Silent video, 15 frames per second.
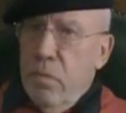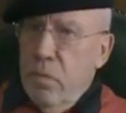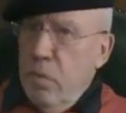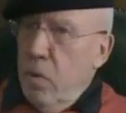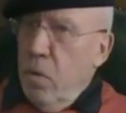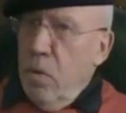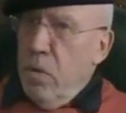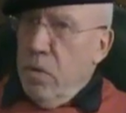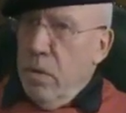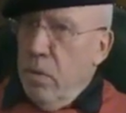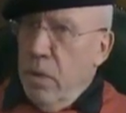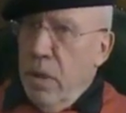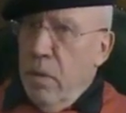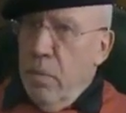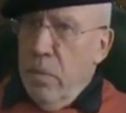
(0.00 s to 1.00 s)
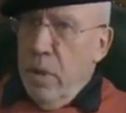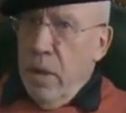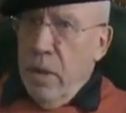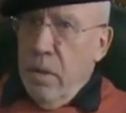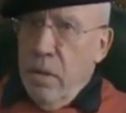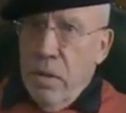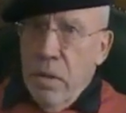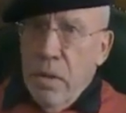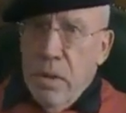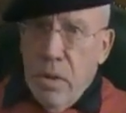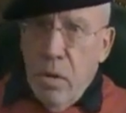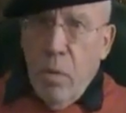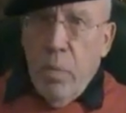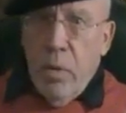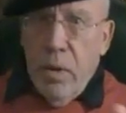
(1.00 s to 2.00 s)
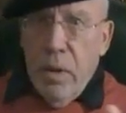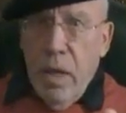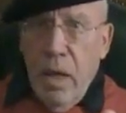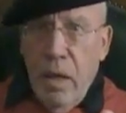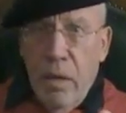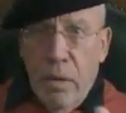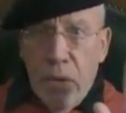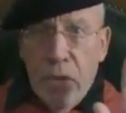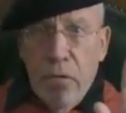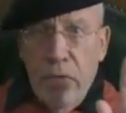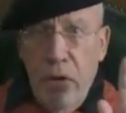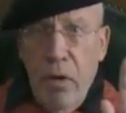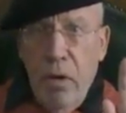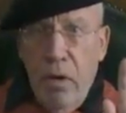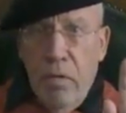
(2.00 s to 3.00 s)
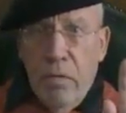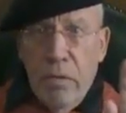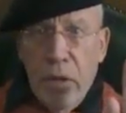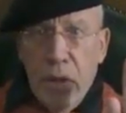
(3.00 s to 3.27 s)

of laws that we can bring in to just stop it now and survive.